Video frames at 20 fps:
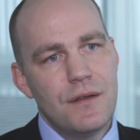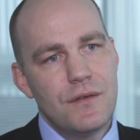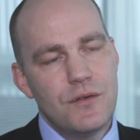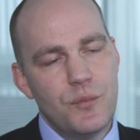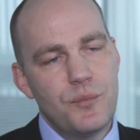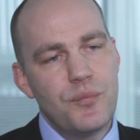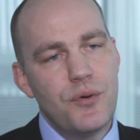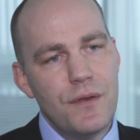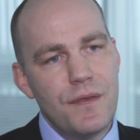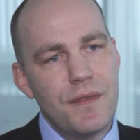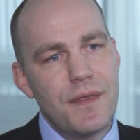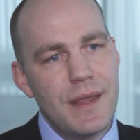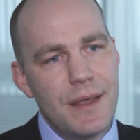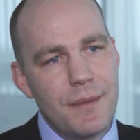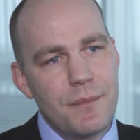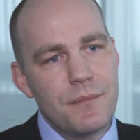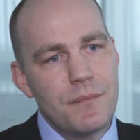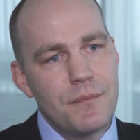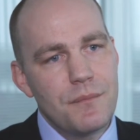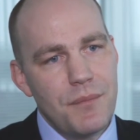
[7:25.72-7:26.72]
to put
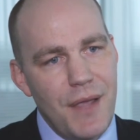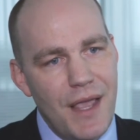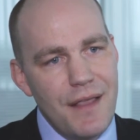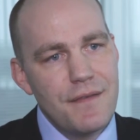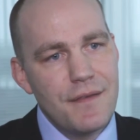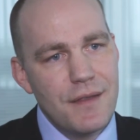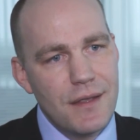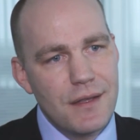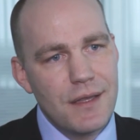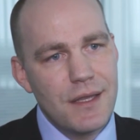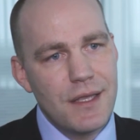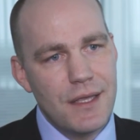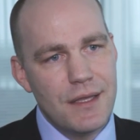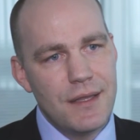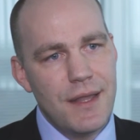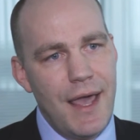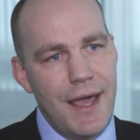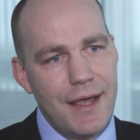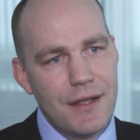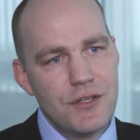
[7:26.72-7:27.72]
them basically
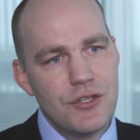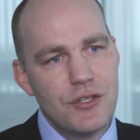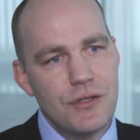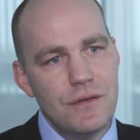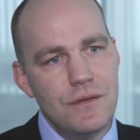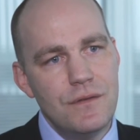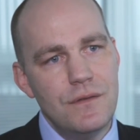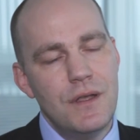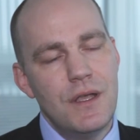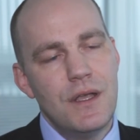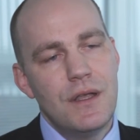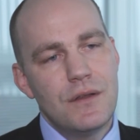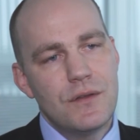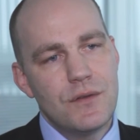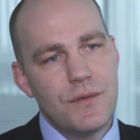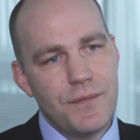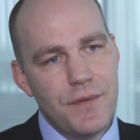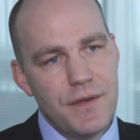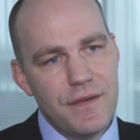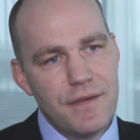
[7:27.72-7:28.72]
in action,
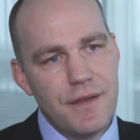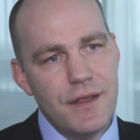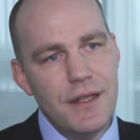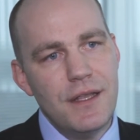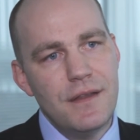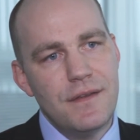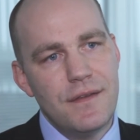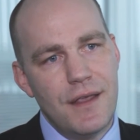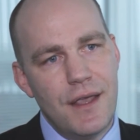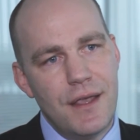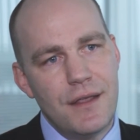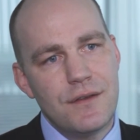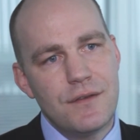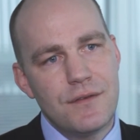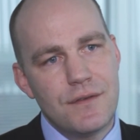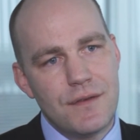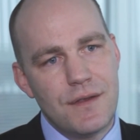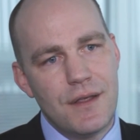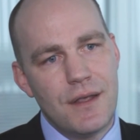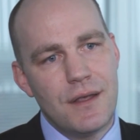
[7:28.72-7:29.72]
to
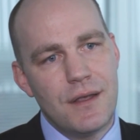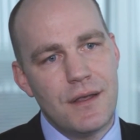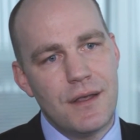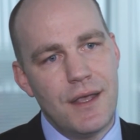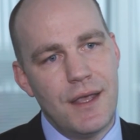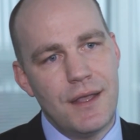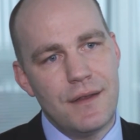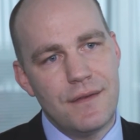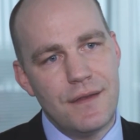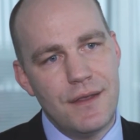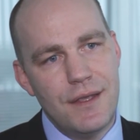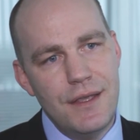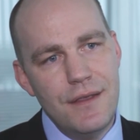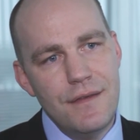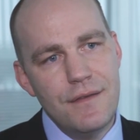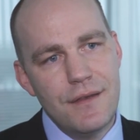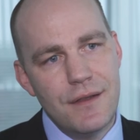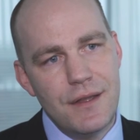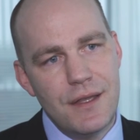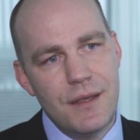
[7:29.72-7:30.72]
facilitate and
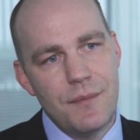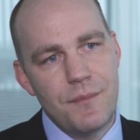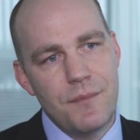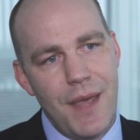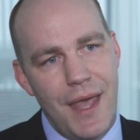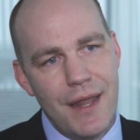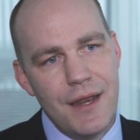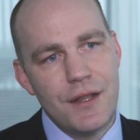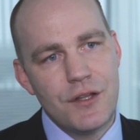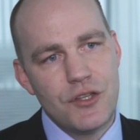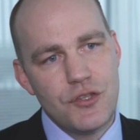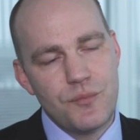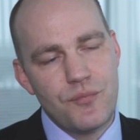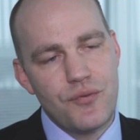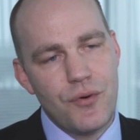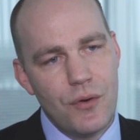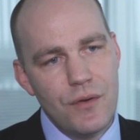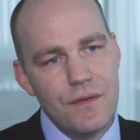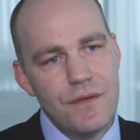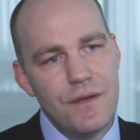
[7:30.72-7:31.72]
easily manage
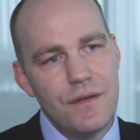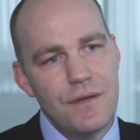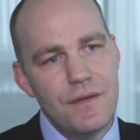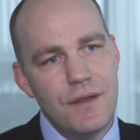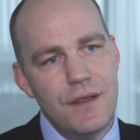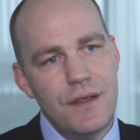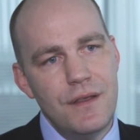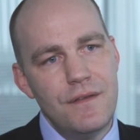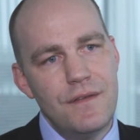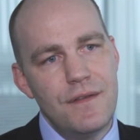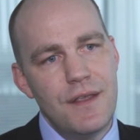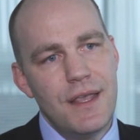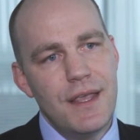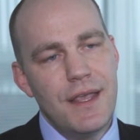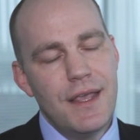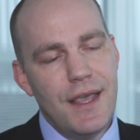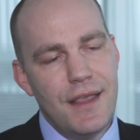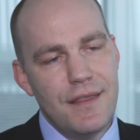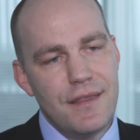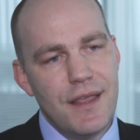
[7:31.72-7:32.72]
processes,
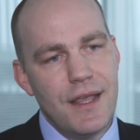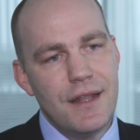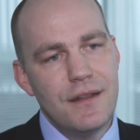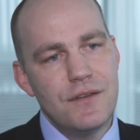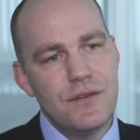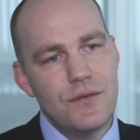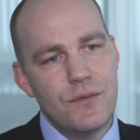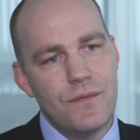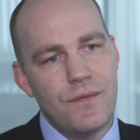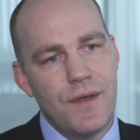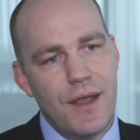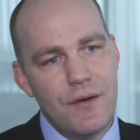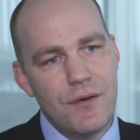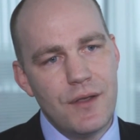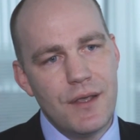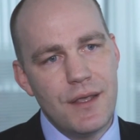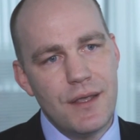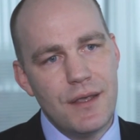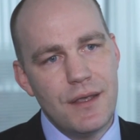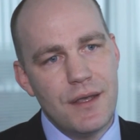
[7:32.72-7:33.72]
and then to
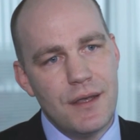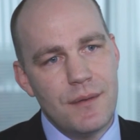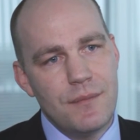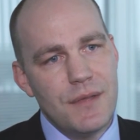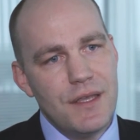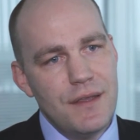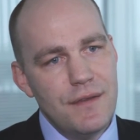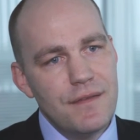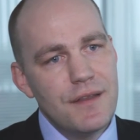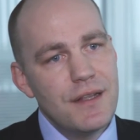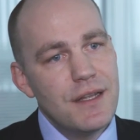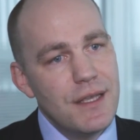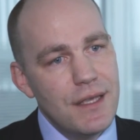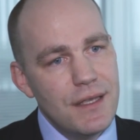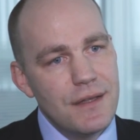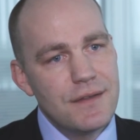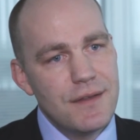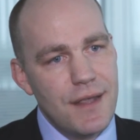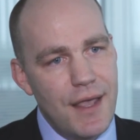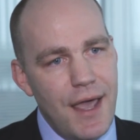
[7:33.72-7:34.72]
very
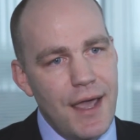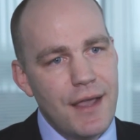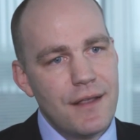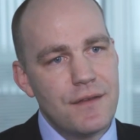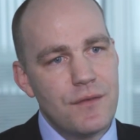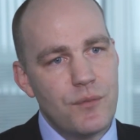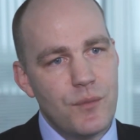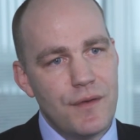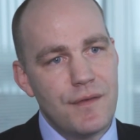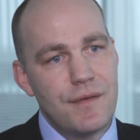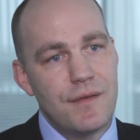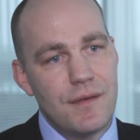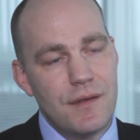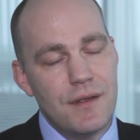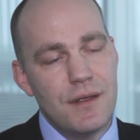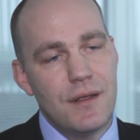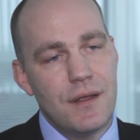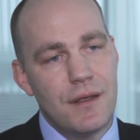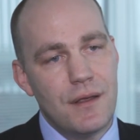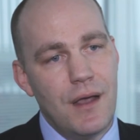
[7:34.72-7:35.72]
easily interact with
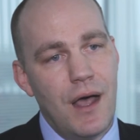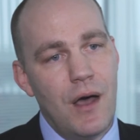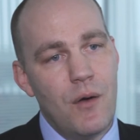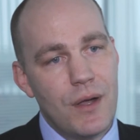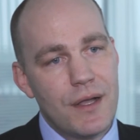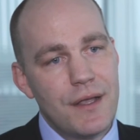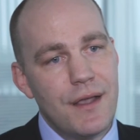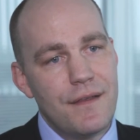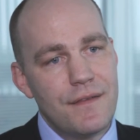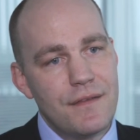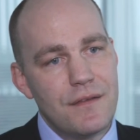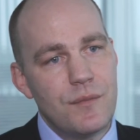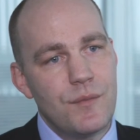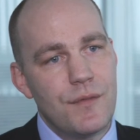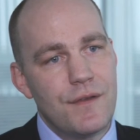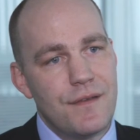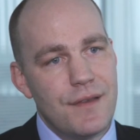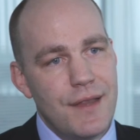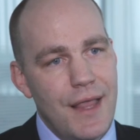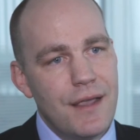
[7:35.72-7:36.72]
our
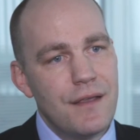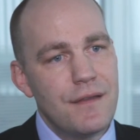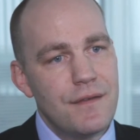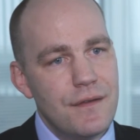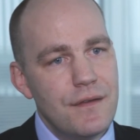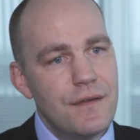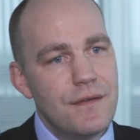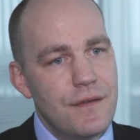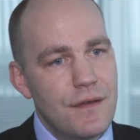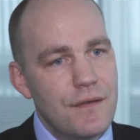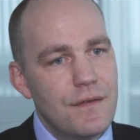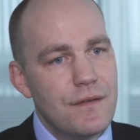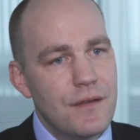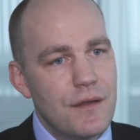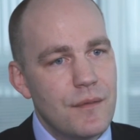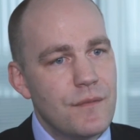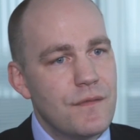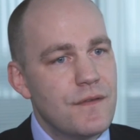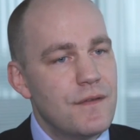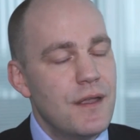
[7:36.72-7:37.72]
customers' legacy
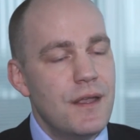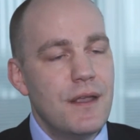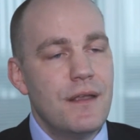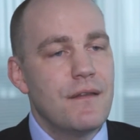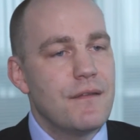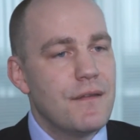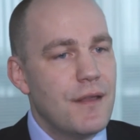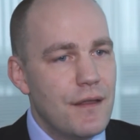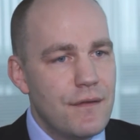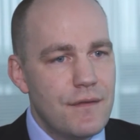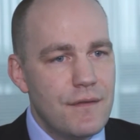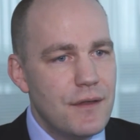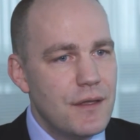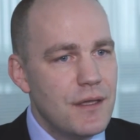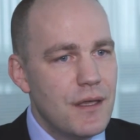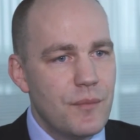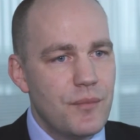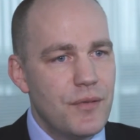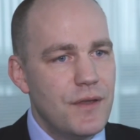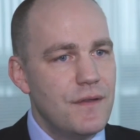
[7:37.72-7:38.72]
systems, thus
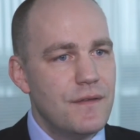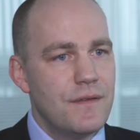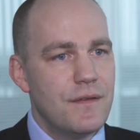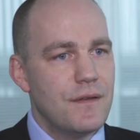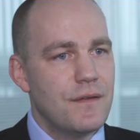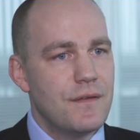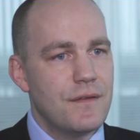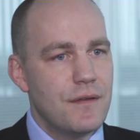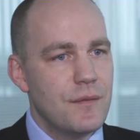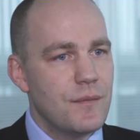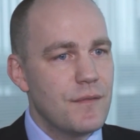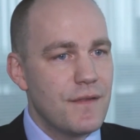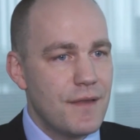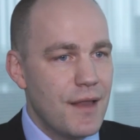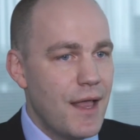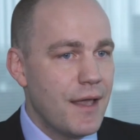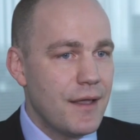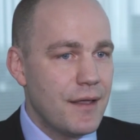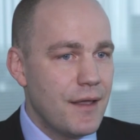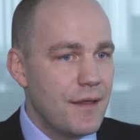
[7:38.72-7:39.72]
ERP systems
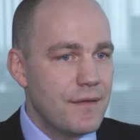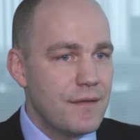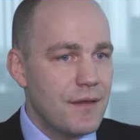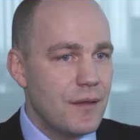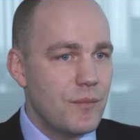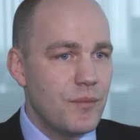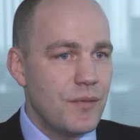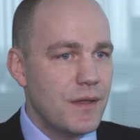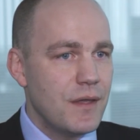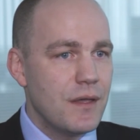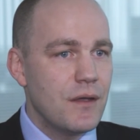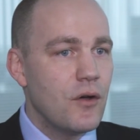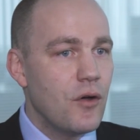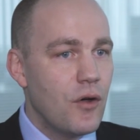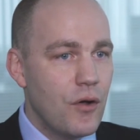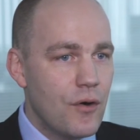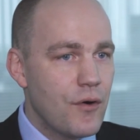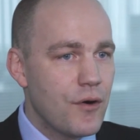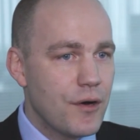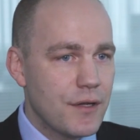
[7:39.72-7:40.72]
like SAP
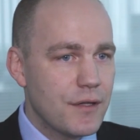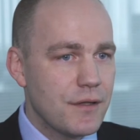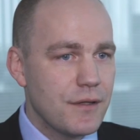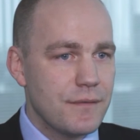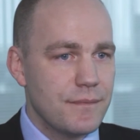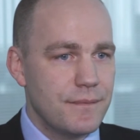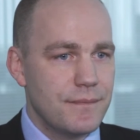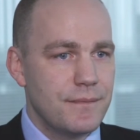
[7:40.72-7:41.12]
or Oracle.